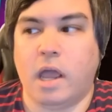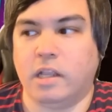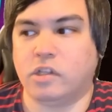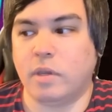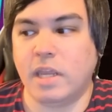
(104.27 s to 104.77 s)

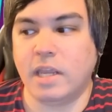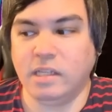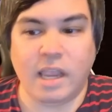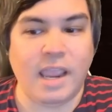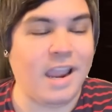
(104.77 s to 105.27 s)
So he
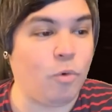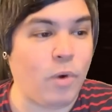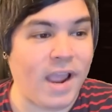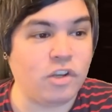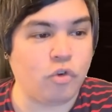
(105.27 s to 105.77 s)
is a
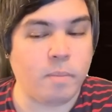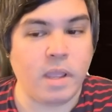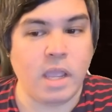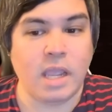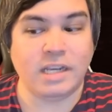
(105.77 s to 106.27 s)

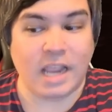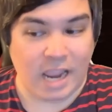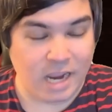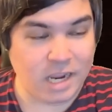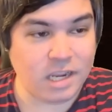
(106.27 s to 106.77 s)
Haradrim
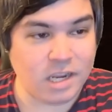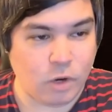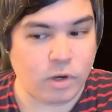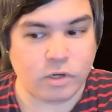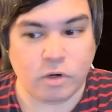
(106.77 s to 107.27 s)
tank
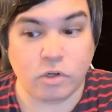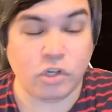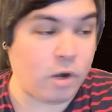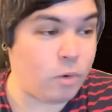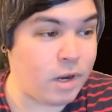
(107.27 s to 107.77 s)
character,
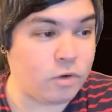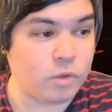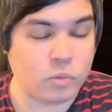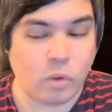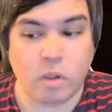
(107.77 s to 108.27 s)
shadow character
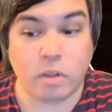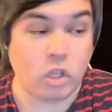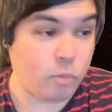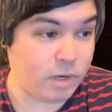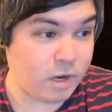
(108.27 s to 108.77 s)
as well,
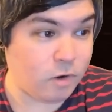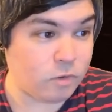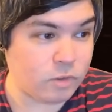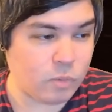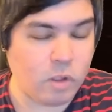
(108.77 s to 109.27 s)
human
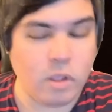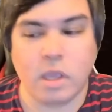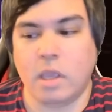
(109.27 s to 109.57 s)
character as well.